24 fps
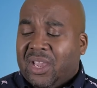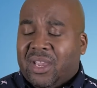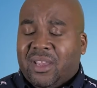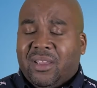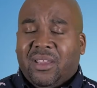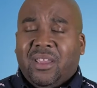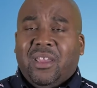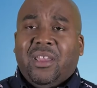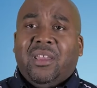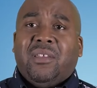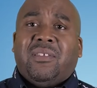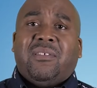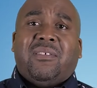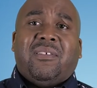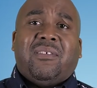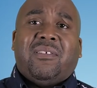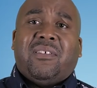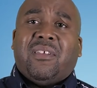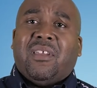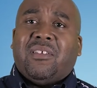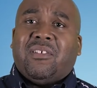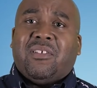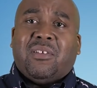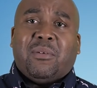it's
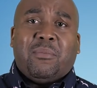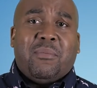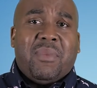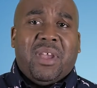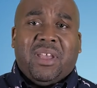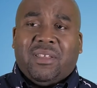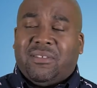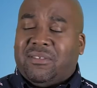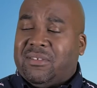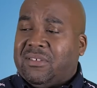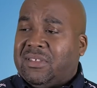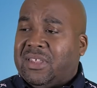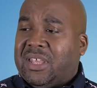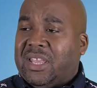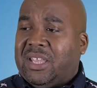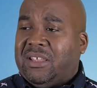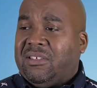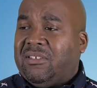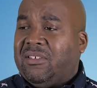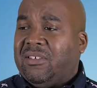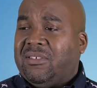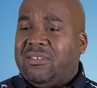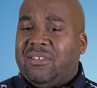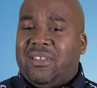such a mess. Like,
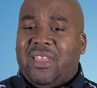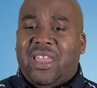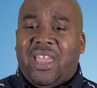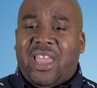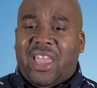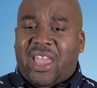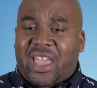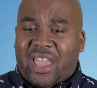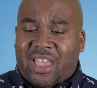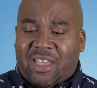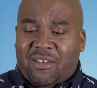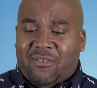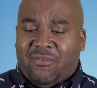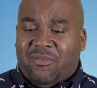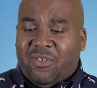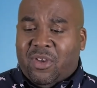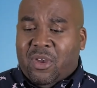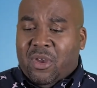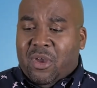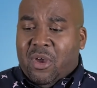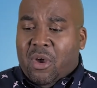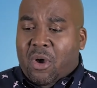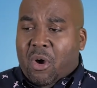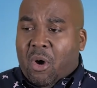just to have
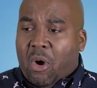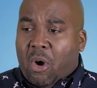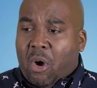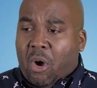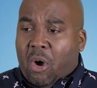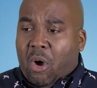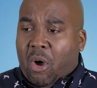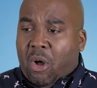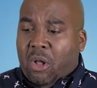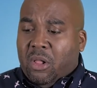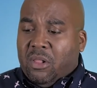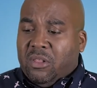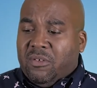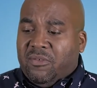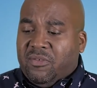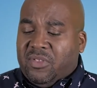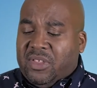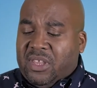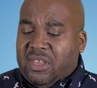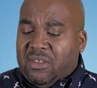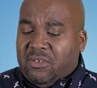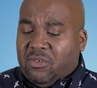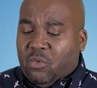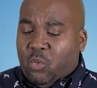all of
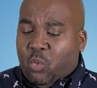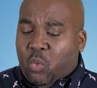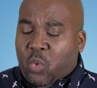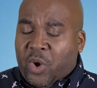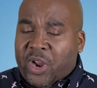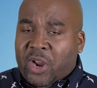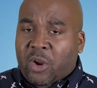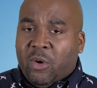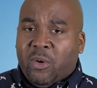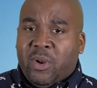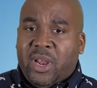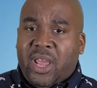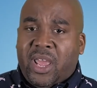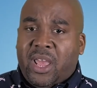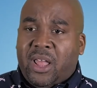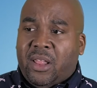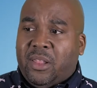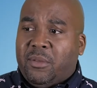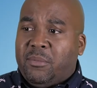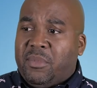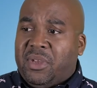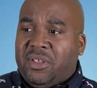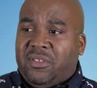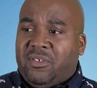these weird
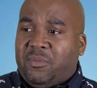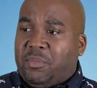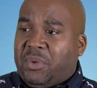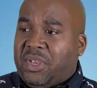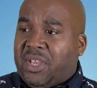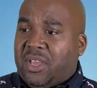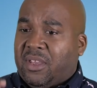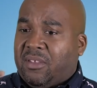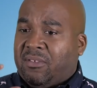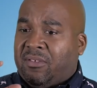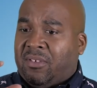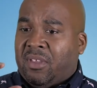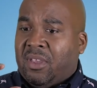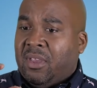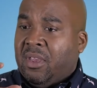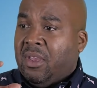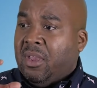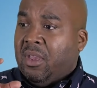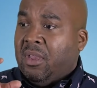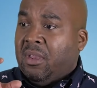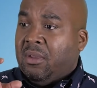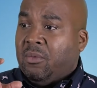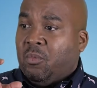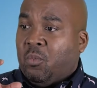elements, because
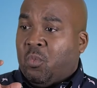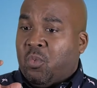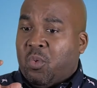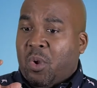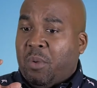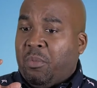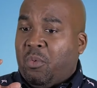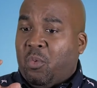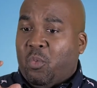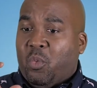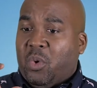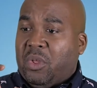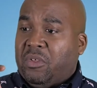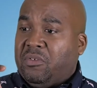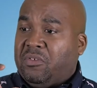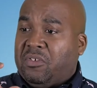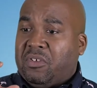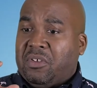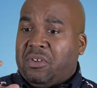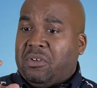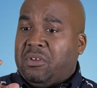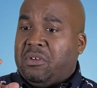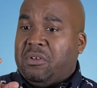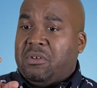Rebel
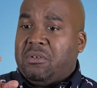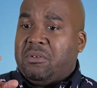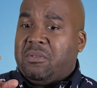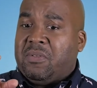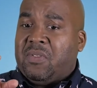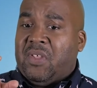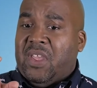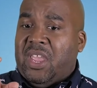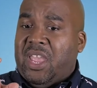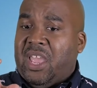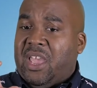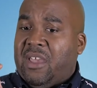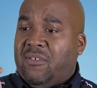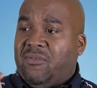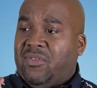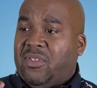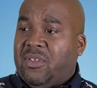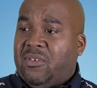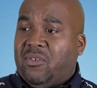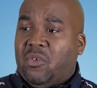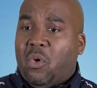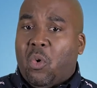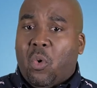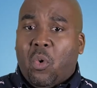Wilson, they have
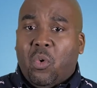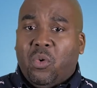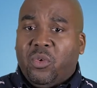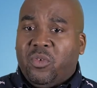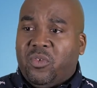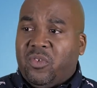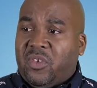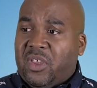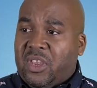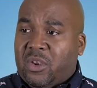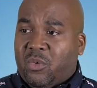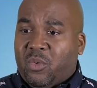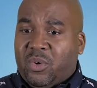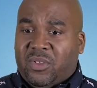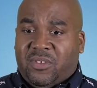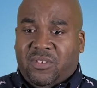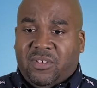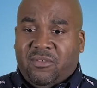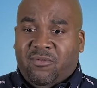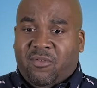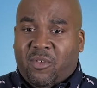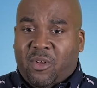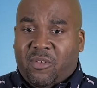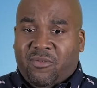this whole sequence
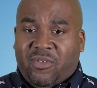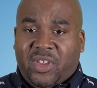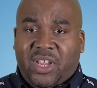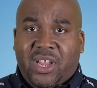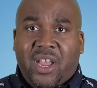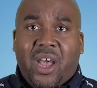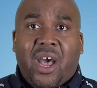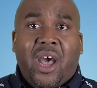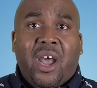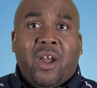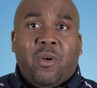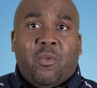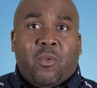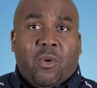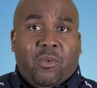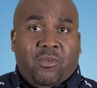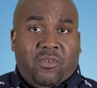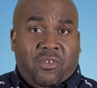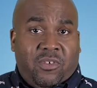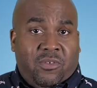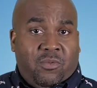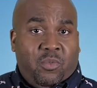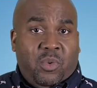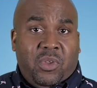involving
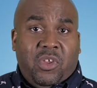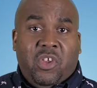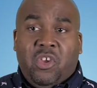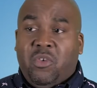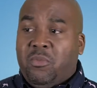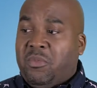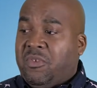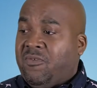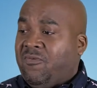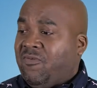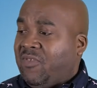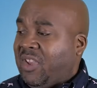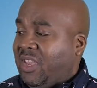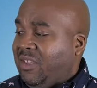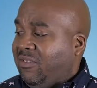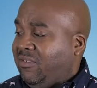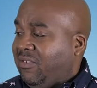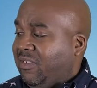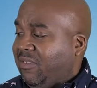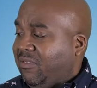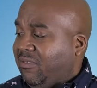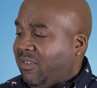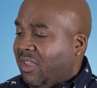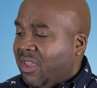cockroaches with human
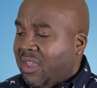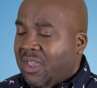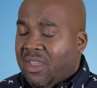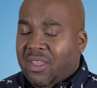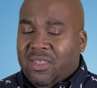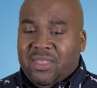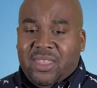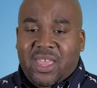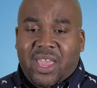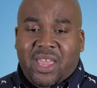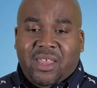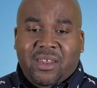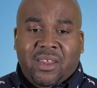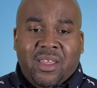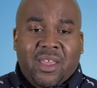faces that